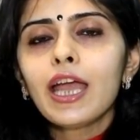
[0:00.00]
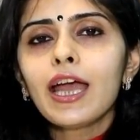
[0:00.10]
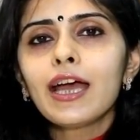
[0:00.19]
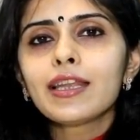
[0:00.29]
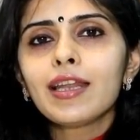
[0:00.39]

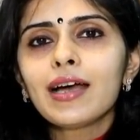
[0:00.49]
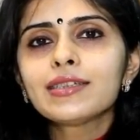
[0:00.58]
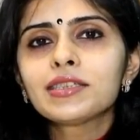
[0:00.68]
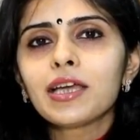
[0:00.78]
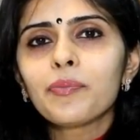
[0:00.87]
And the
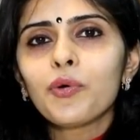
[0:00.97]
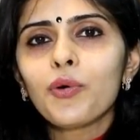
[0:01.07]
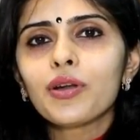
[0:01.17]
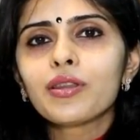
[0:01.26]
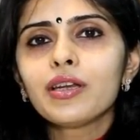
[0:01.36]
last step,
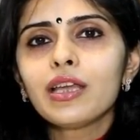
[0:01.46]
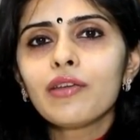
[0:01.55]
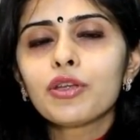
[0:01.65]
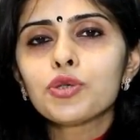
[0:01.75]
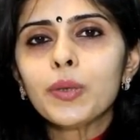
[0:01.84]
or the day
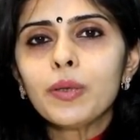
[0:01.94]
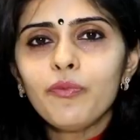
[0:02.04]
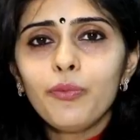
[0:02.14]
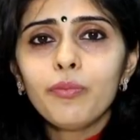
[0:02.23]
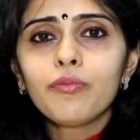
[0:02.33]
which we
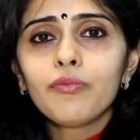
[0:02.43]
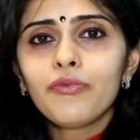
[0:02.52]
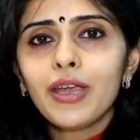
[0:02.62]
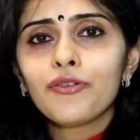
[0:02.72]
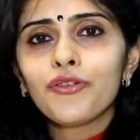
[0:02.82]

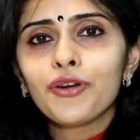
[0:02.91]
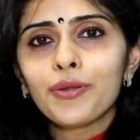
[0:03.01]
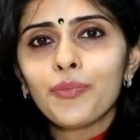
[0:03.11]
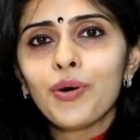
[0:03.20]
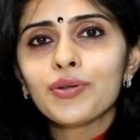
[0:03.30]
wait for
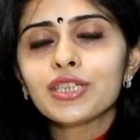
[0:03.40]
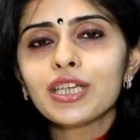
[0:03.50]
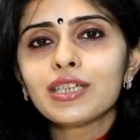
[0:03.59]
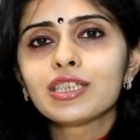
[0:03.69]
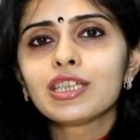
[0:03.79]
the most,
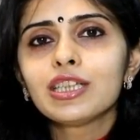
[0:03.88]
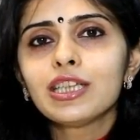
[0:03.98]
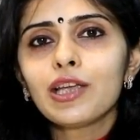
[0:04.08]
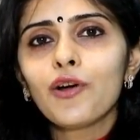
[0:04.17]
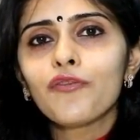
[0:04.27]
is the
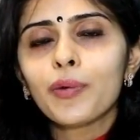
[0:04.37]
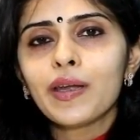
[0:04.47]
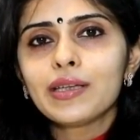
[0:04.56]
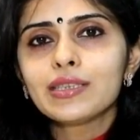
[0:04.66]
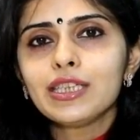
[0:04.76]
day of
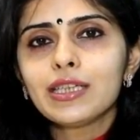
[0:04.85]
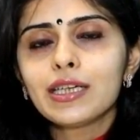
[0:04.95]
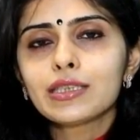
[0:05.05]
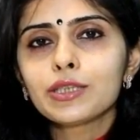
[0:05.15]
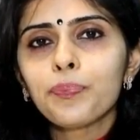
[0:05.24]
pregnancy test.